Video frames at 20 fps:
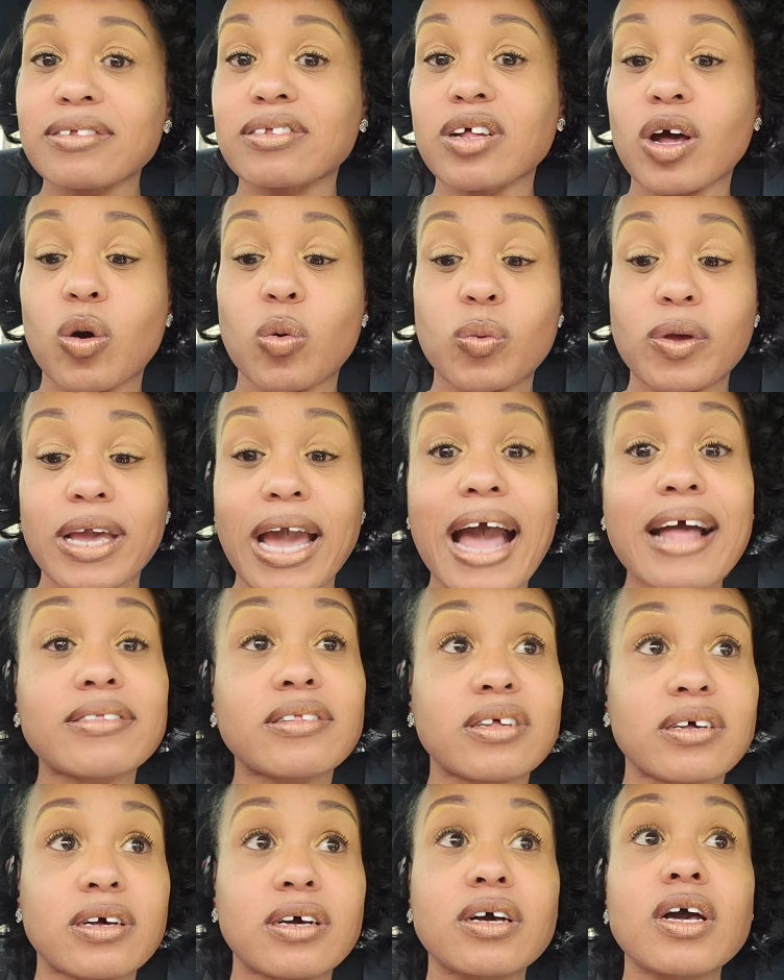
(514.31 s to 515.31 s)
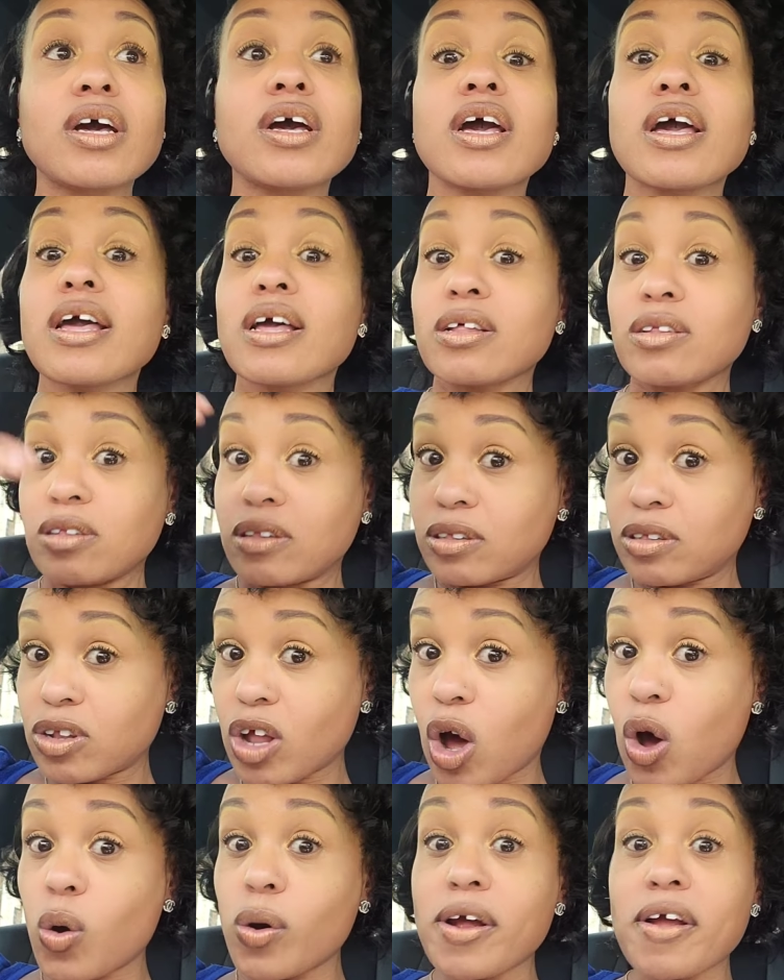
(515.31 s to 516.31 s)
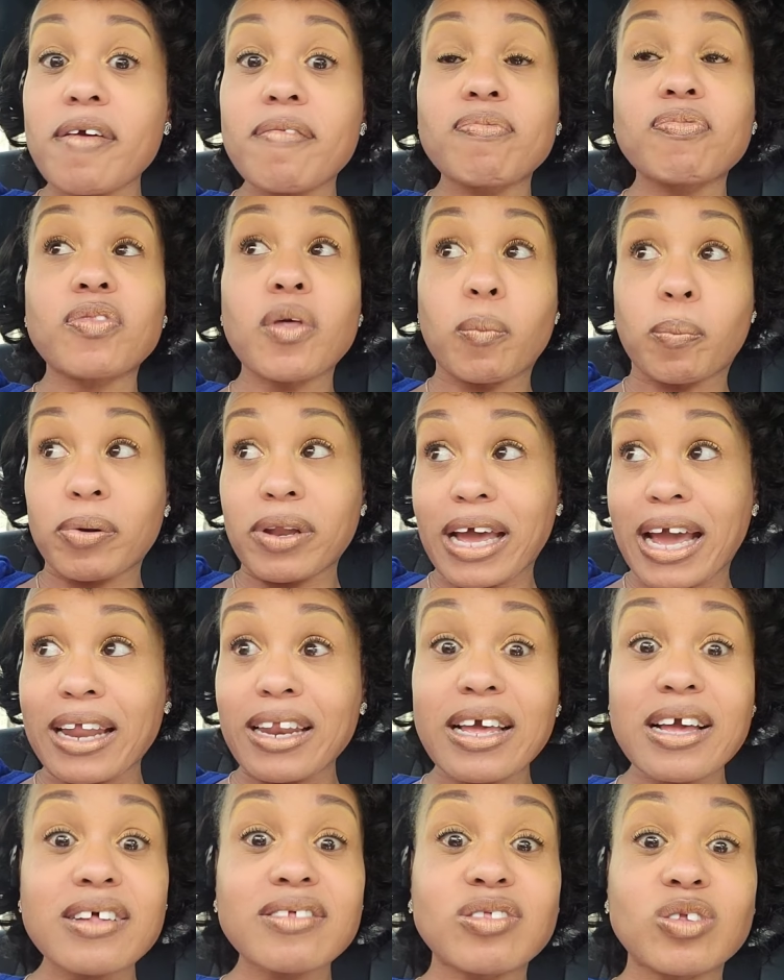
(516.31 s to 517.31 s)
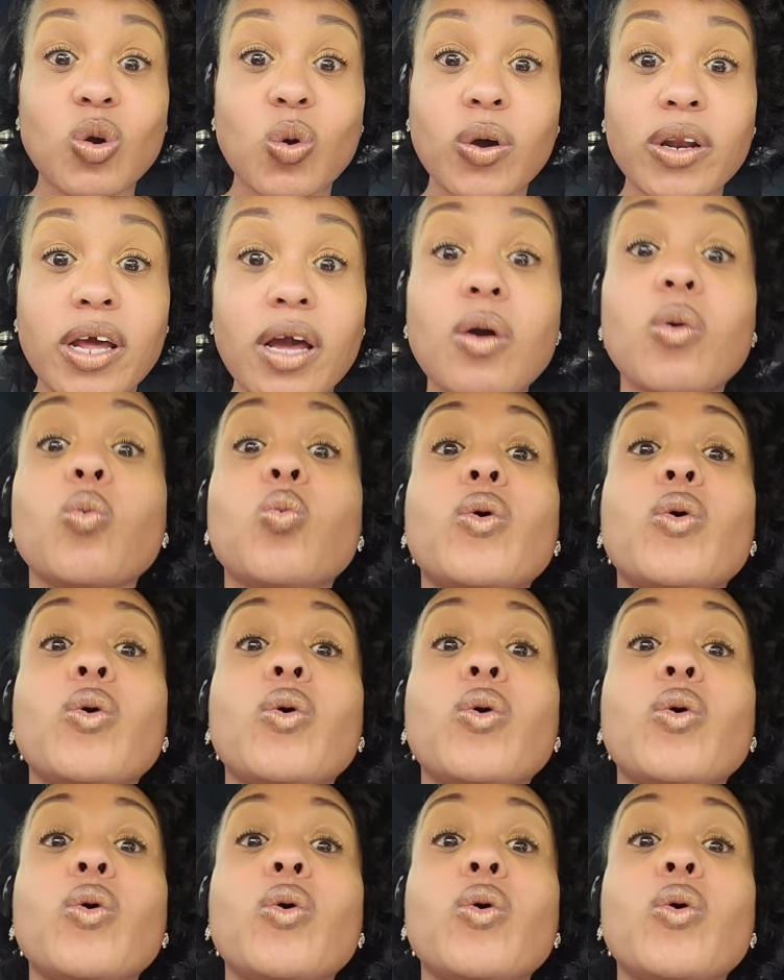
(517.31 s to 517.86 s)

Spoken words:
So we got to know, if the planet is doing it,